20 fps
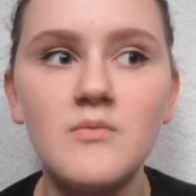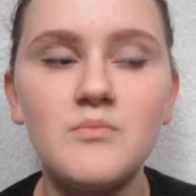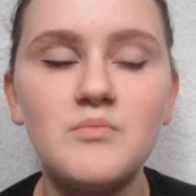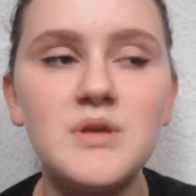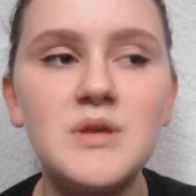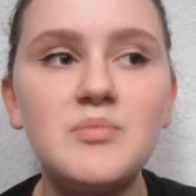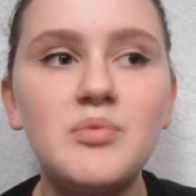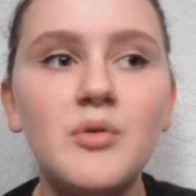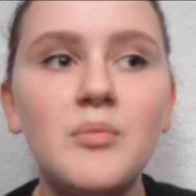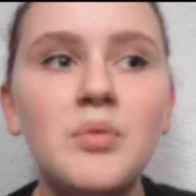
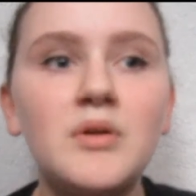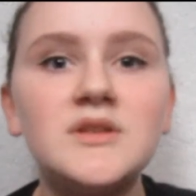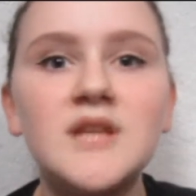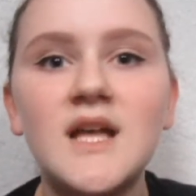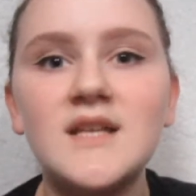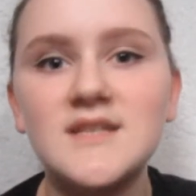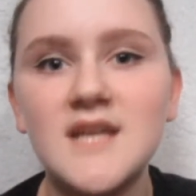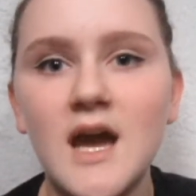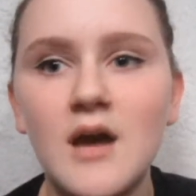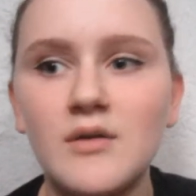People put
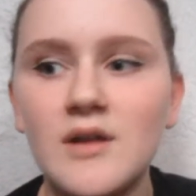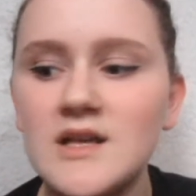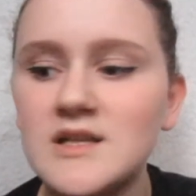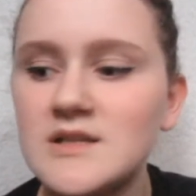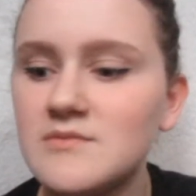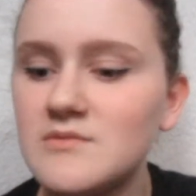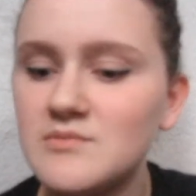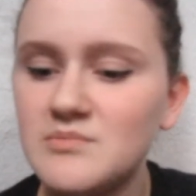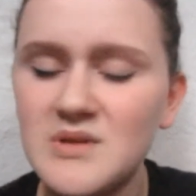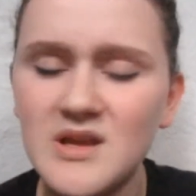that down
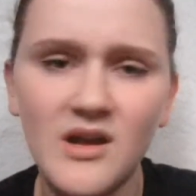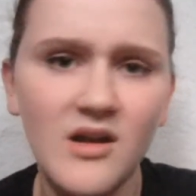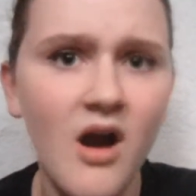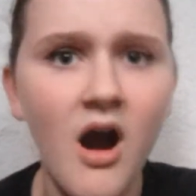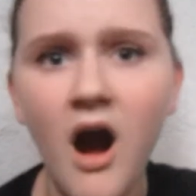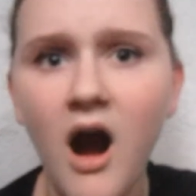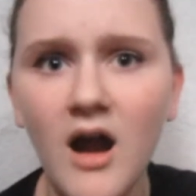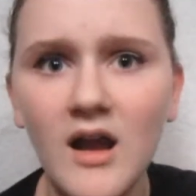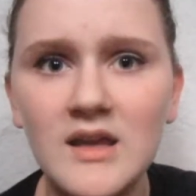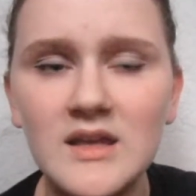as being
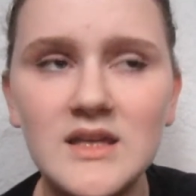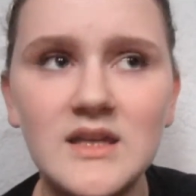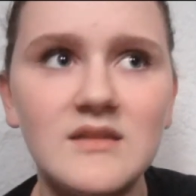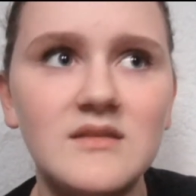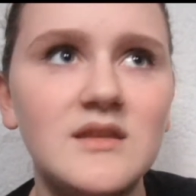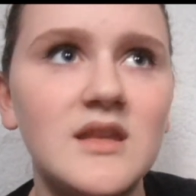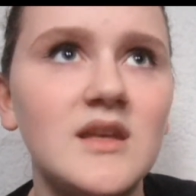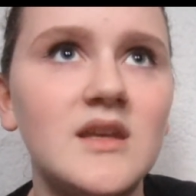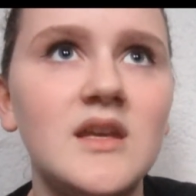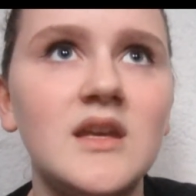cocky and
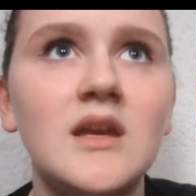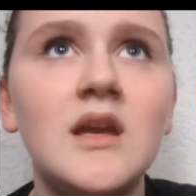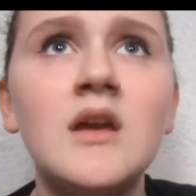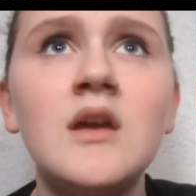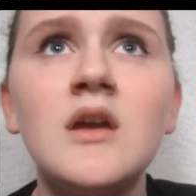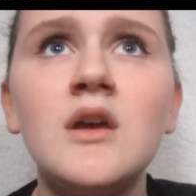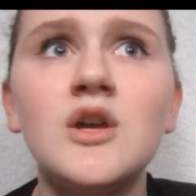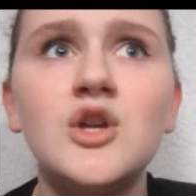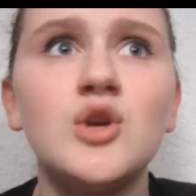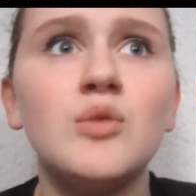thinking
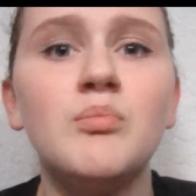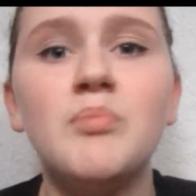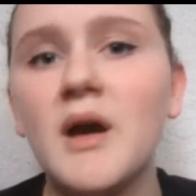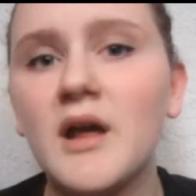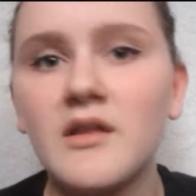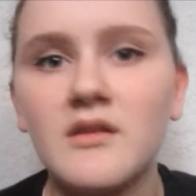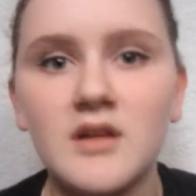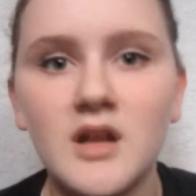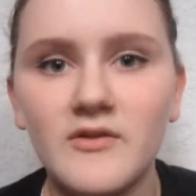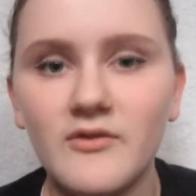you're
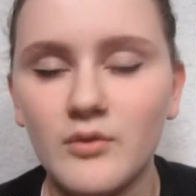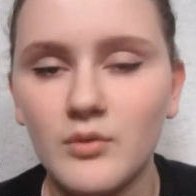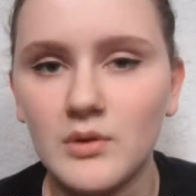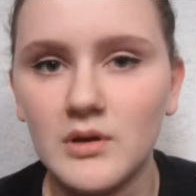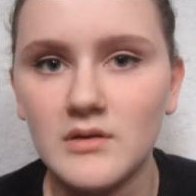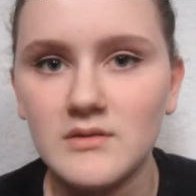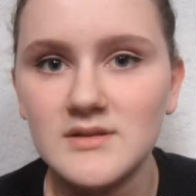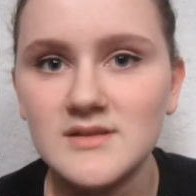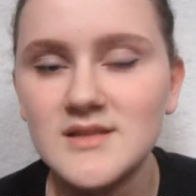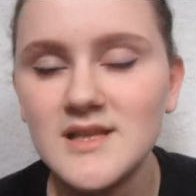better than everyone
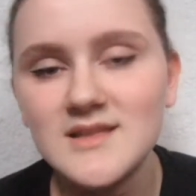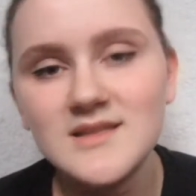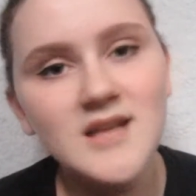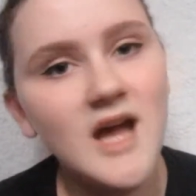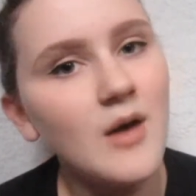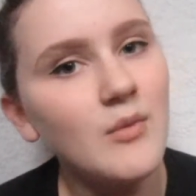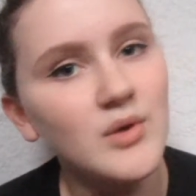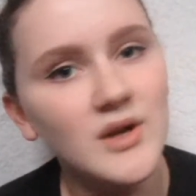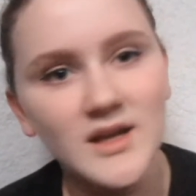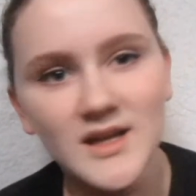else. That's
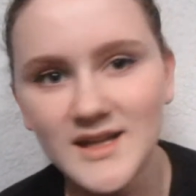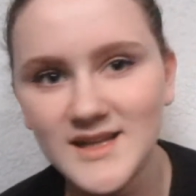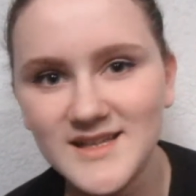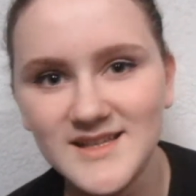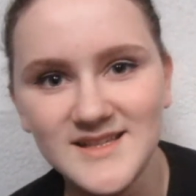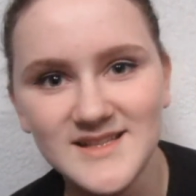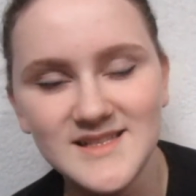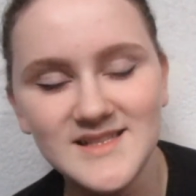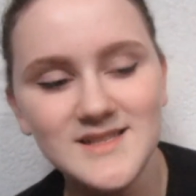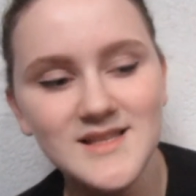not what it
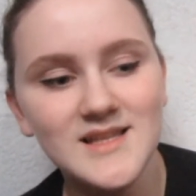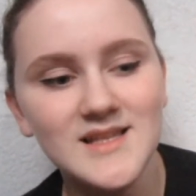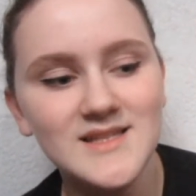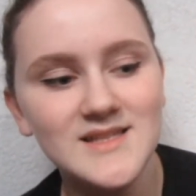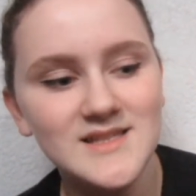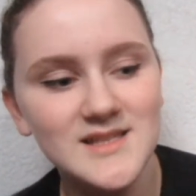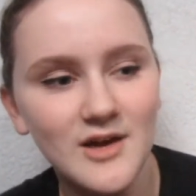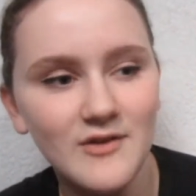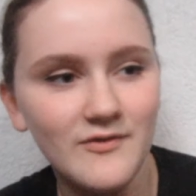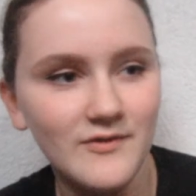is. It's
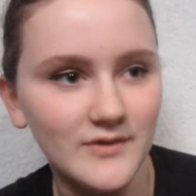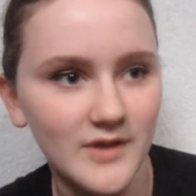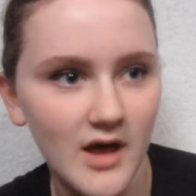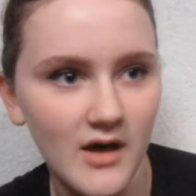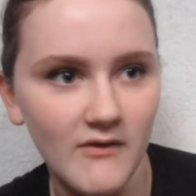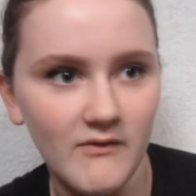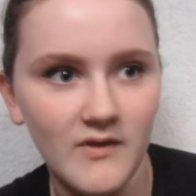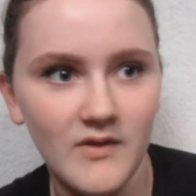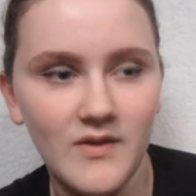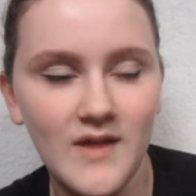
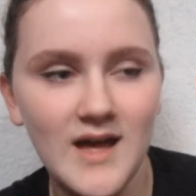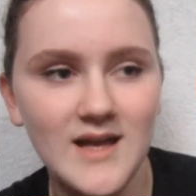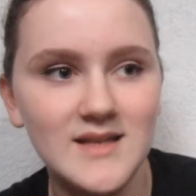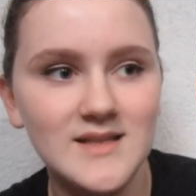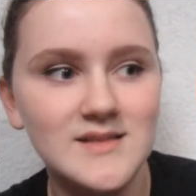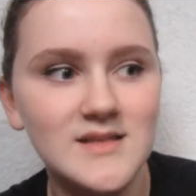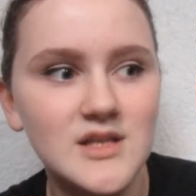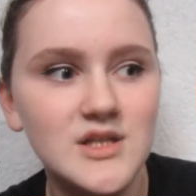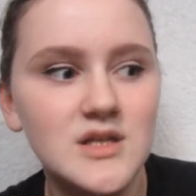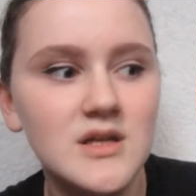self-love, and that is
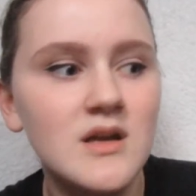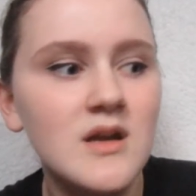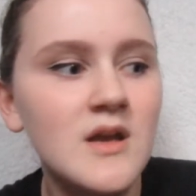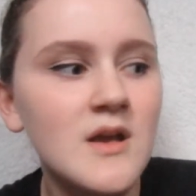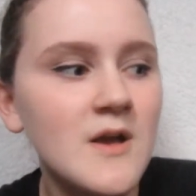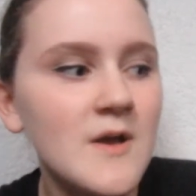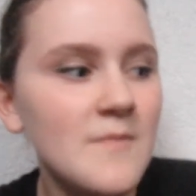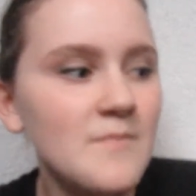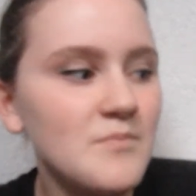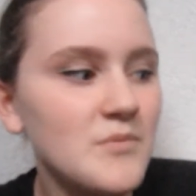such a
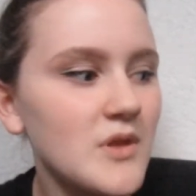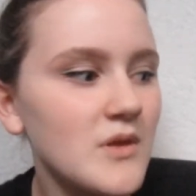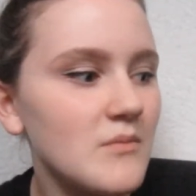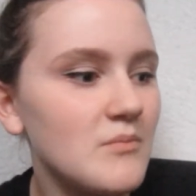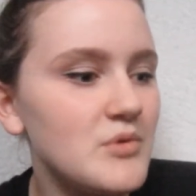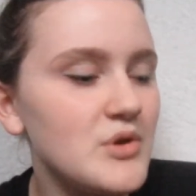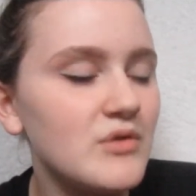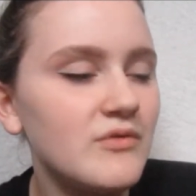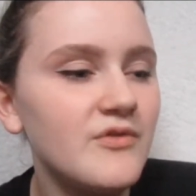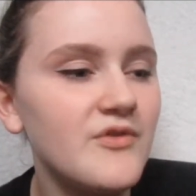
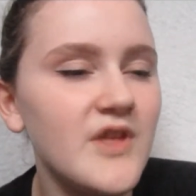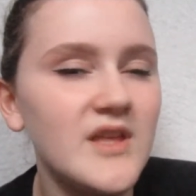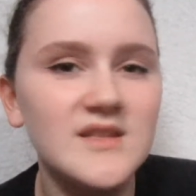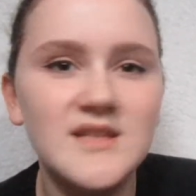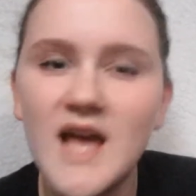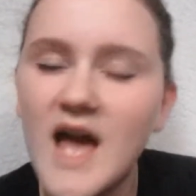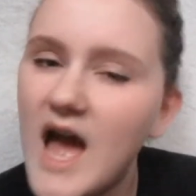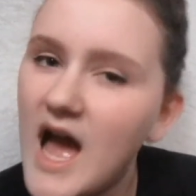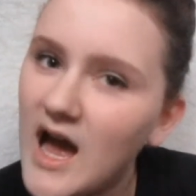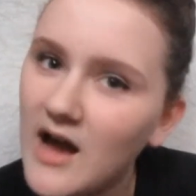beautiful thing to
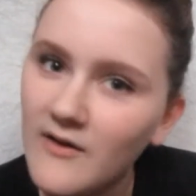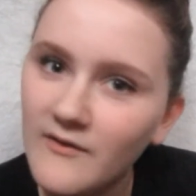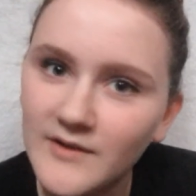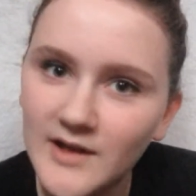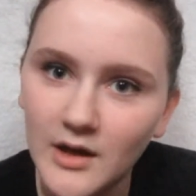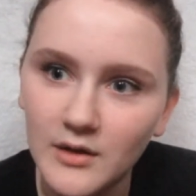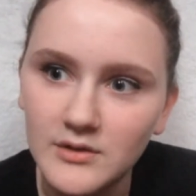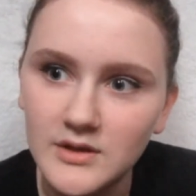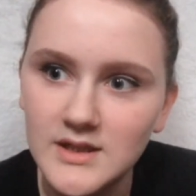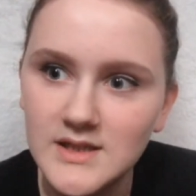have
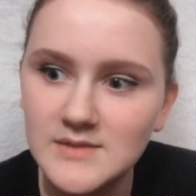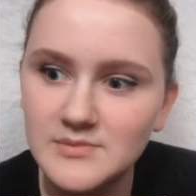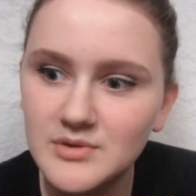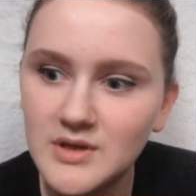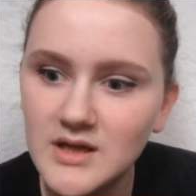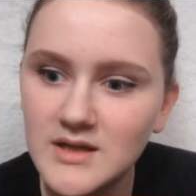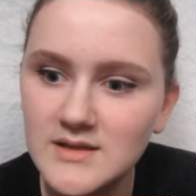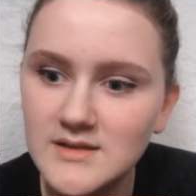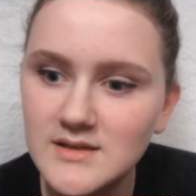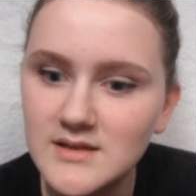nowadays,
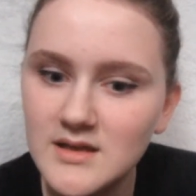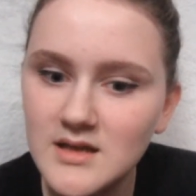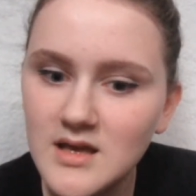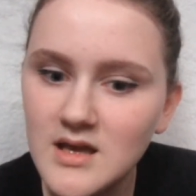because